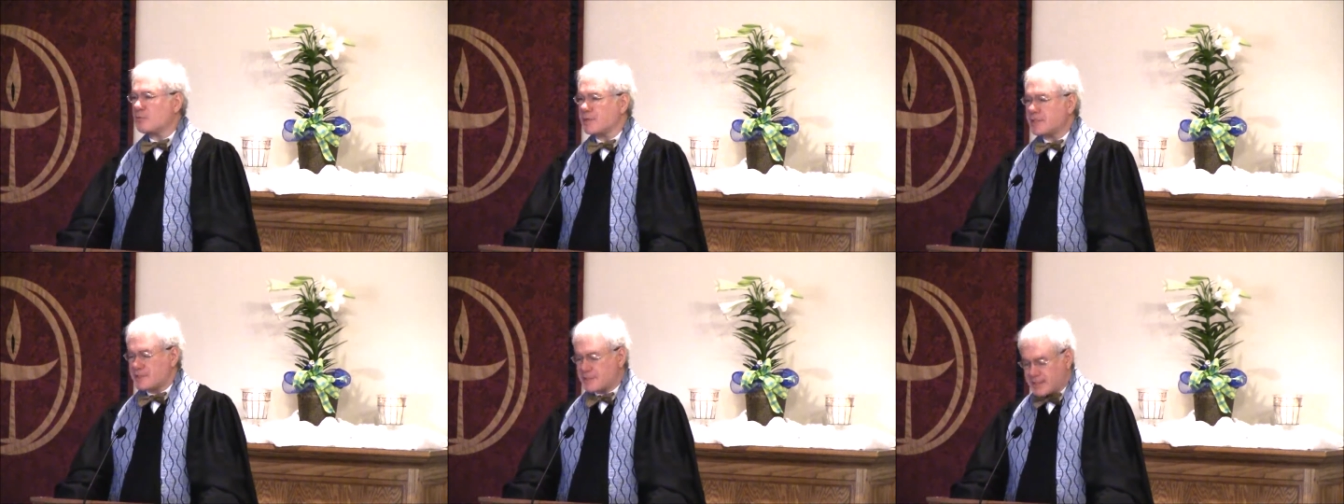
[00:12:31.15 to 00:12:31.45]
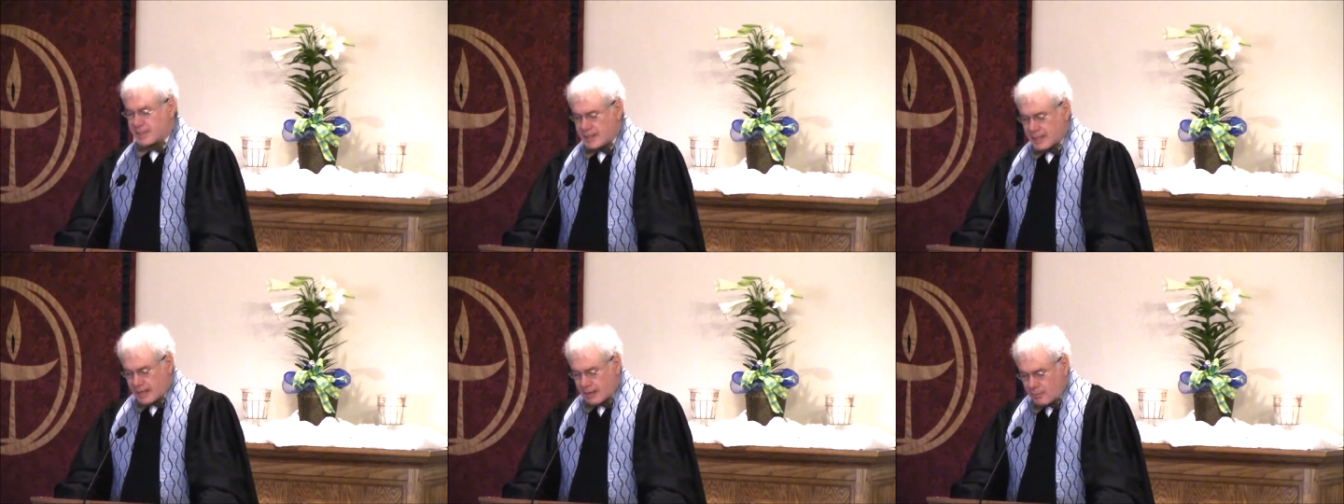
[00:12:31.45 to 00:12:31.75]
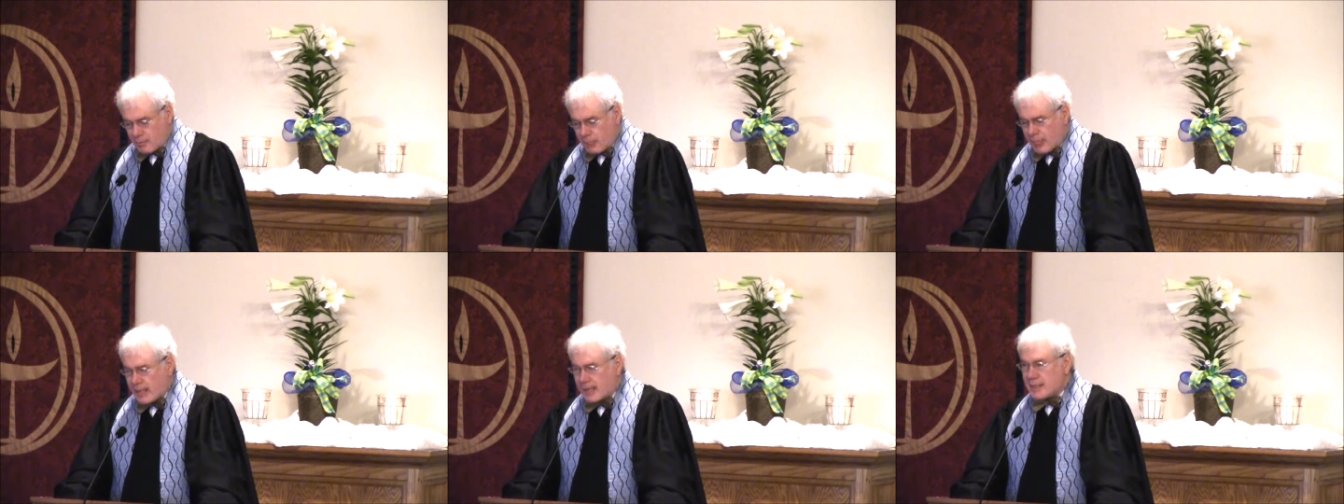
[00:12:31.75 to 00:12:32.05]
we see
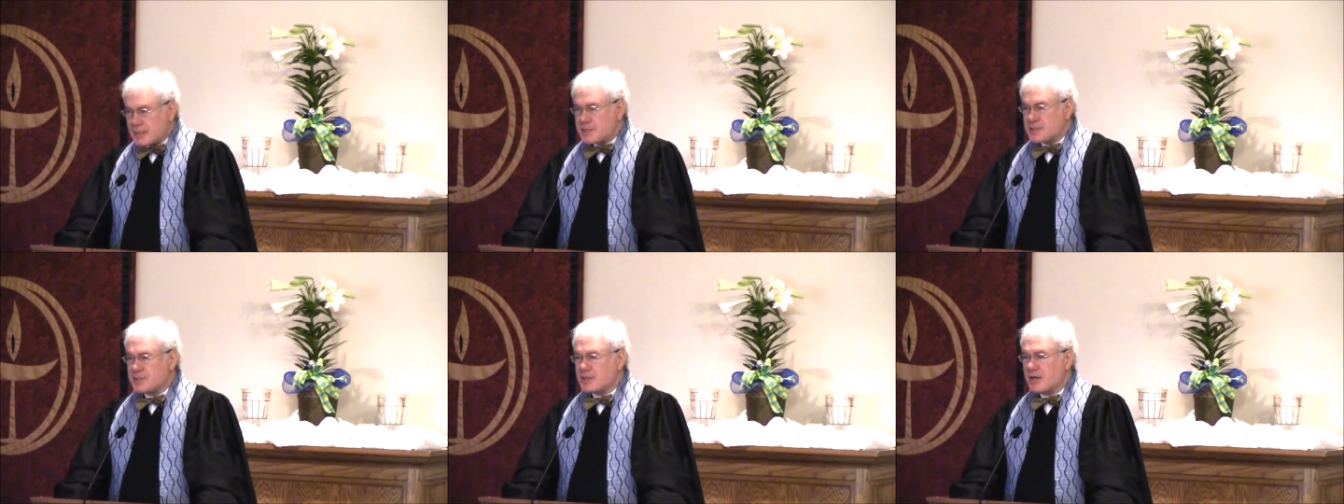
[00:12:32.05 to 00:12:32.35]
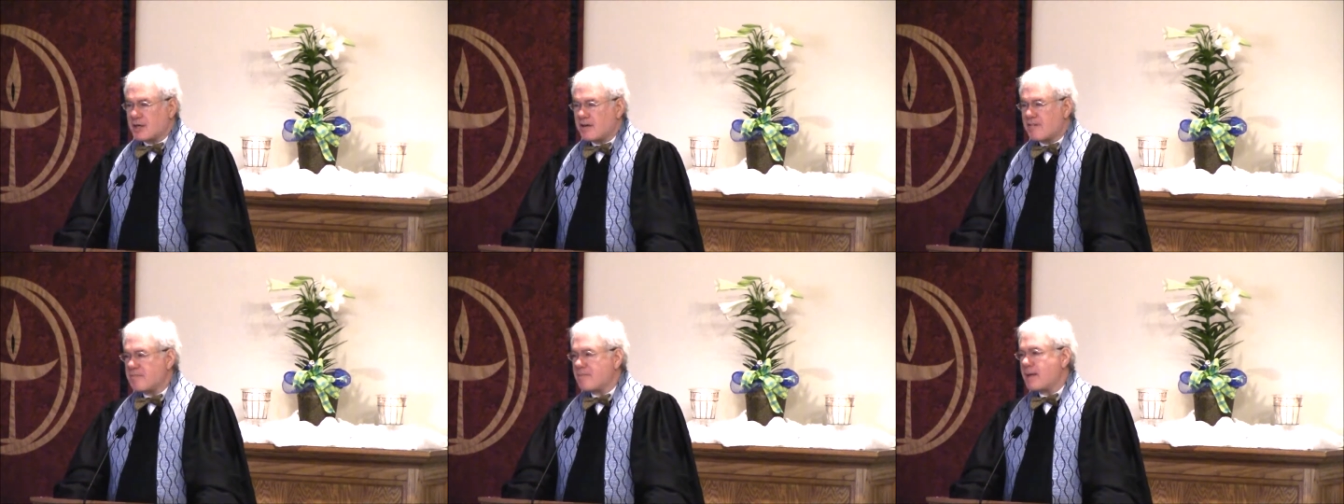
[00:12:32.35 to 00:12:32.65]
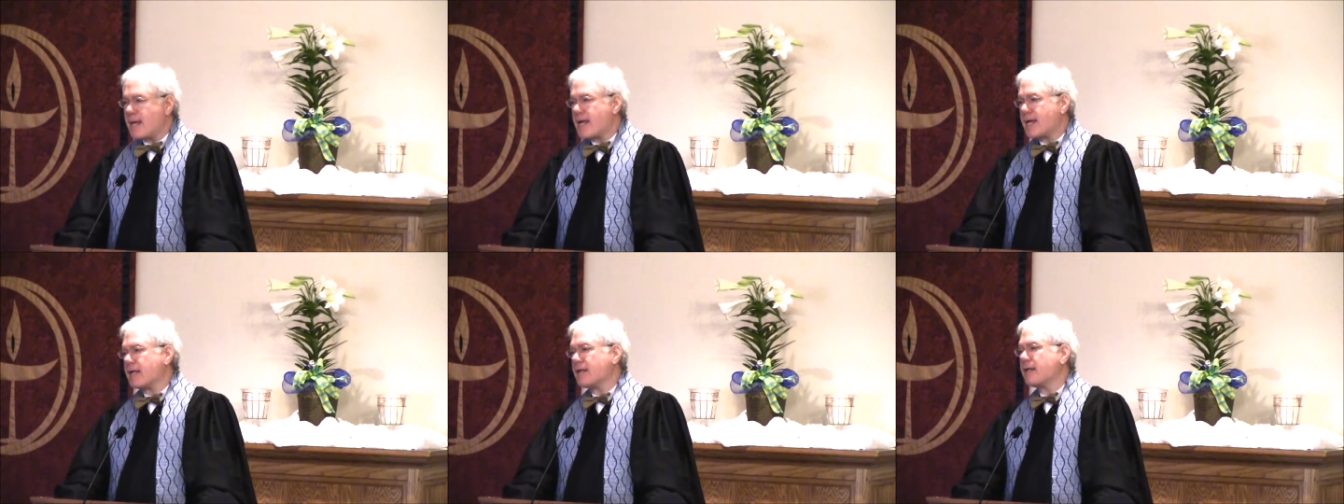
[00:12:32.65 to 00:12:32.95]
how Son of
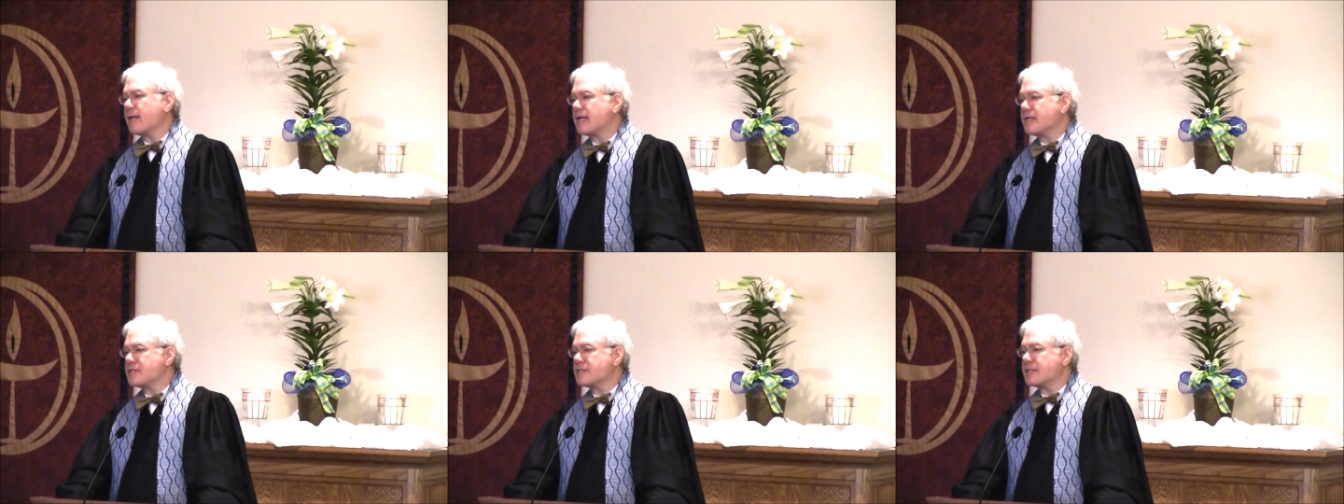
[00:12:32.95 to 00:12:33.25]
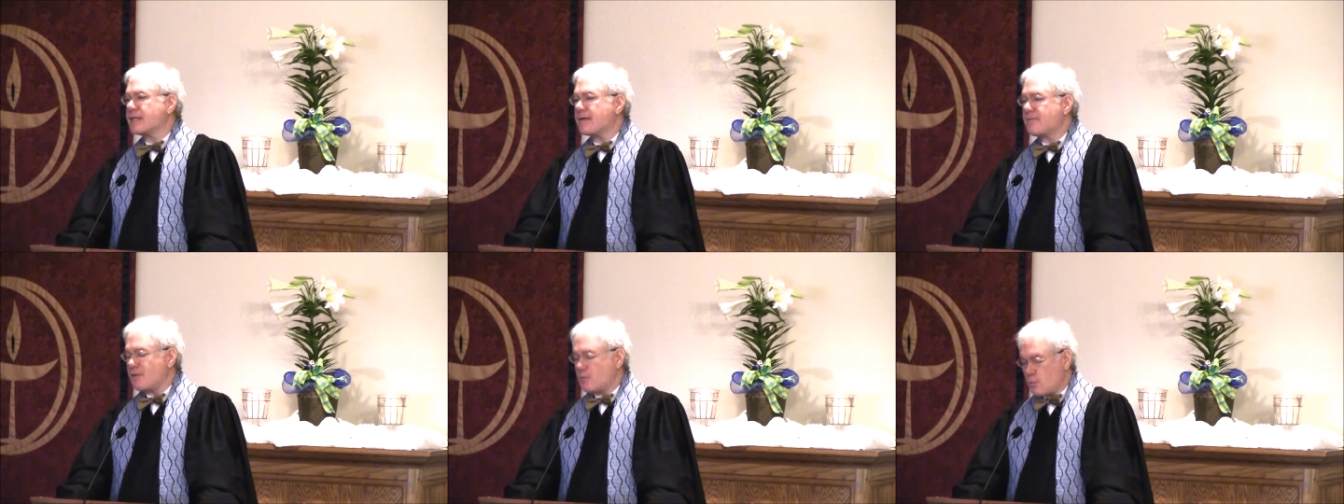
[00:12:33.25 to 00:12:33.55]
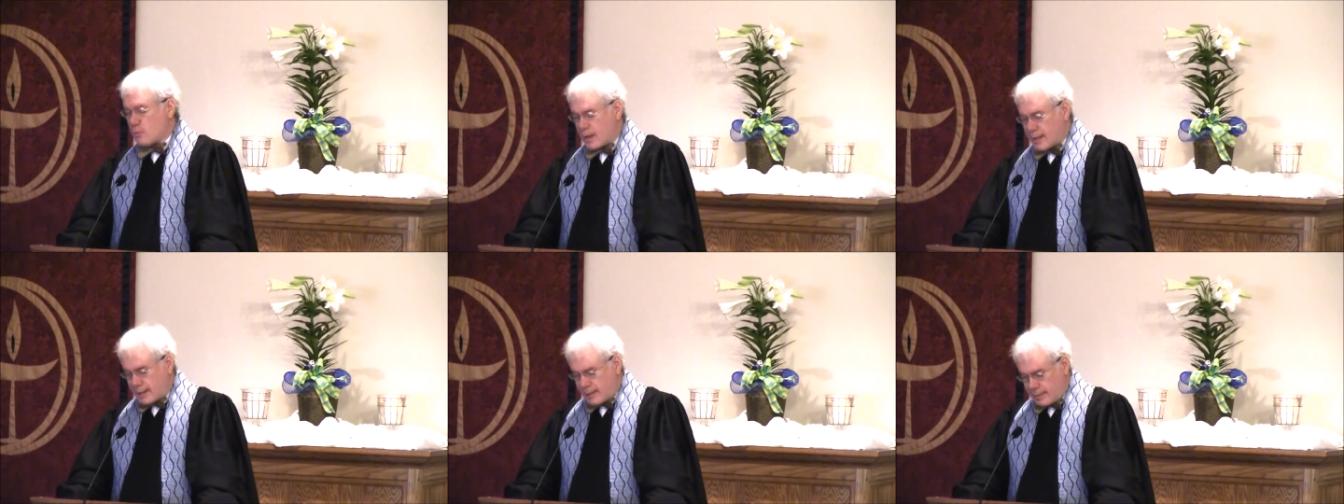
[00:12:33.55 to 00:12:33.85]
Man has
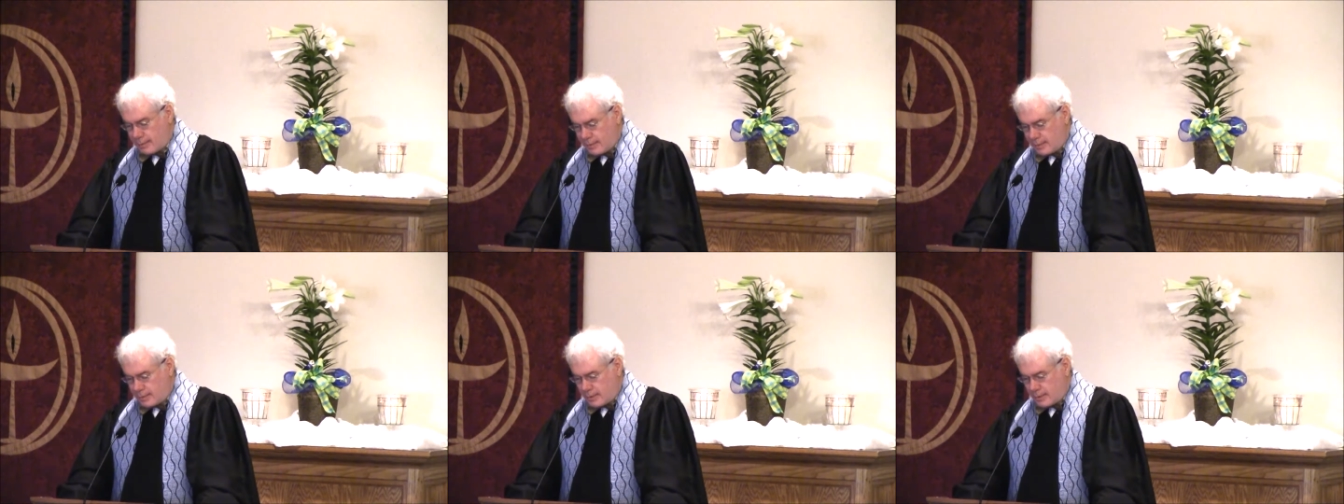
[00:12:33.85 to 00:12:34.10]
given way